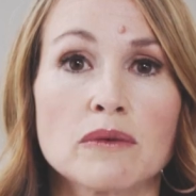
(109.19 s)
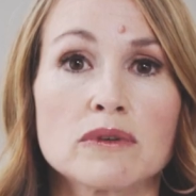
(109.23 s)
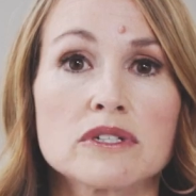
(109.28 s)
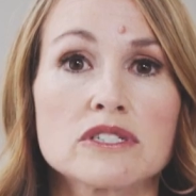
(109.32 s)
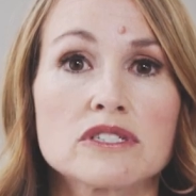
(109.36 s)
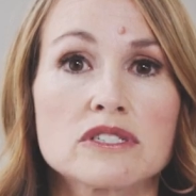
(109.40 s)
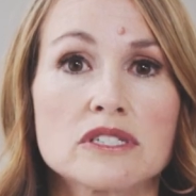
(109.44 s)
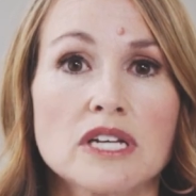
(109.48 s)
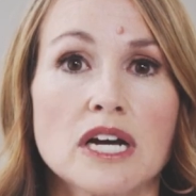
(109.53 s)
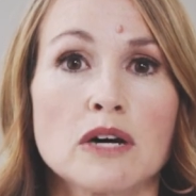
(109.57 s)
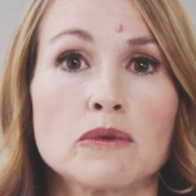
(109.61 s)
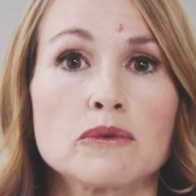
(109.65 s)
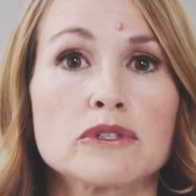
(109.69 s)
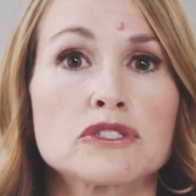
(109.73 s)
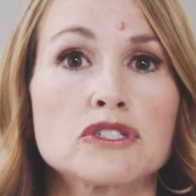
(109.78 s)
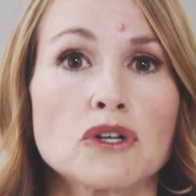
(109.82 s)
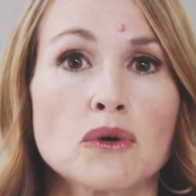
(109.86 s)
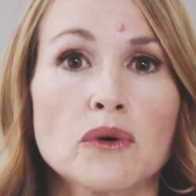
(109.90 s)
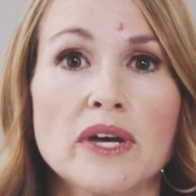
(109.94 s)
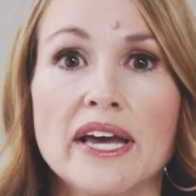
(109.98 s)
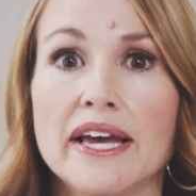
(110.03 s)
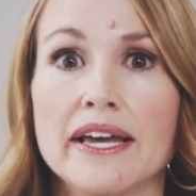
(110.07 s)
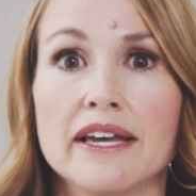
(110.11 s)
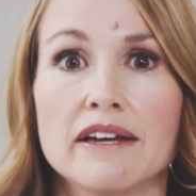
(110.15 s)
was
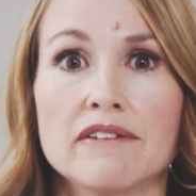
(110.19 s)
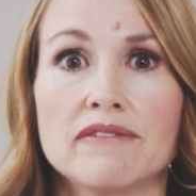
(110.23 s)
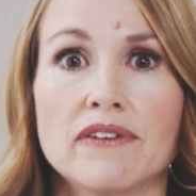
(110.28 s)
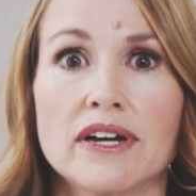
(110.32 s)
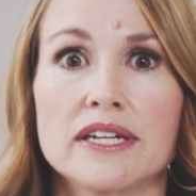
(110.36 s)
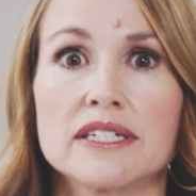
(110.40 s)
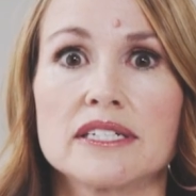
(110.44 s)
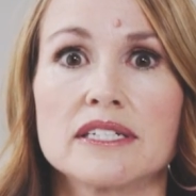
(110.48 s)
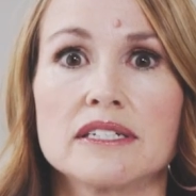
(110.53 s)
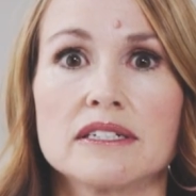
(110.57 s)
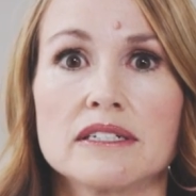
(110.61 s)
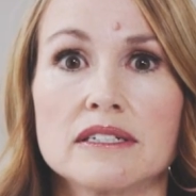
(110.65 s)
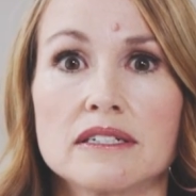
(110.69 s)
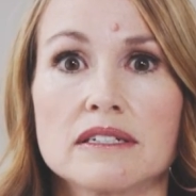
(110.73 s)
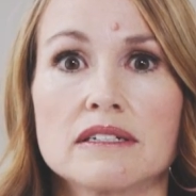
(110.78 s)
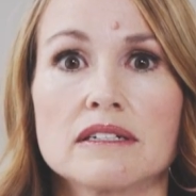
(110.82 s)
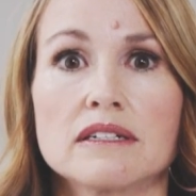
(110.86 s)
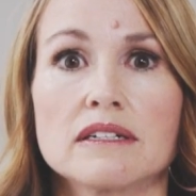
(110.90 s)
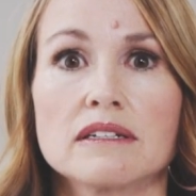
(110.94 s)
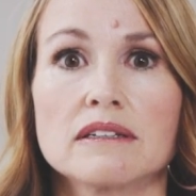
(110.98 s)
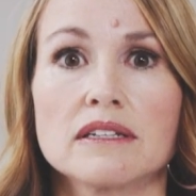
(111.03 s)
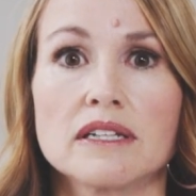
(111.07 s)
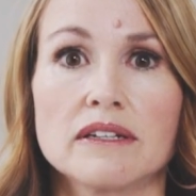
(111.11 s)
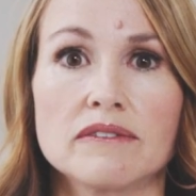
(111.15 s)
okay if I
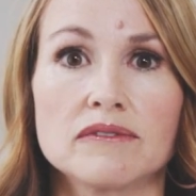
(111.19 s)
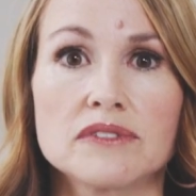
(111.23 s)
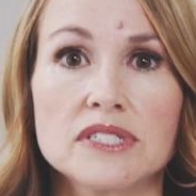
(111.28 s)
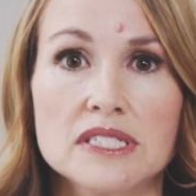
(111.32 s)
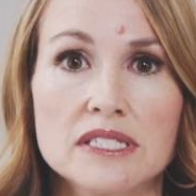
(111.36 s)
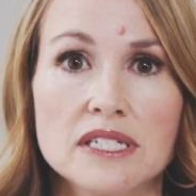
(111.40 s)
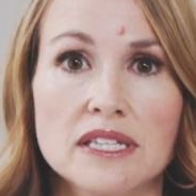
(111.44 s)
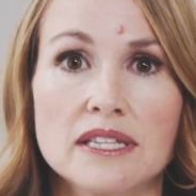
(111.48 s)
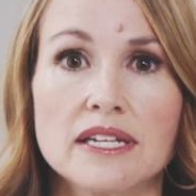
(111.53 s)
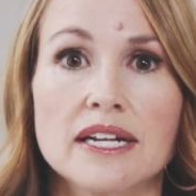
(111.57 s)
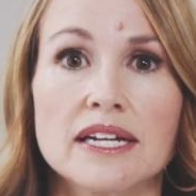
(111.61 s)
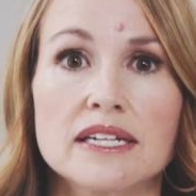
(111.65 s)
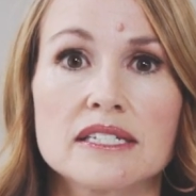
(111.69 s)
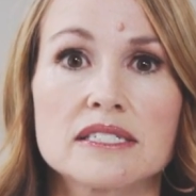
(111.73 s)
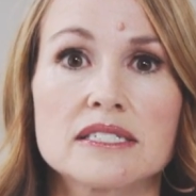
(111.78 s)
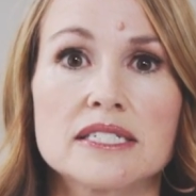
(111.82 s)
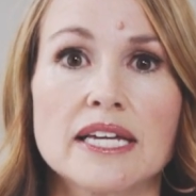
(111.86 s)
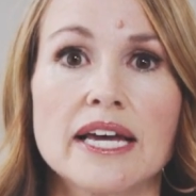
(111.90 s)
didn't live to see the next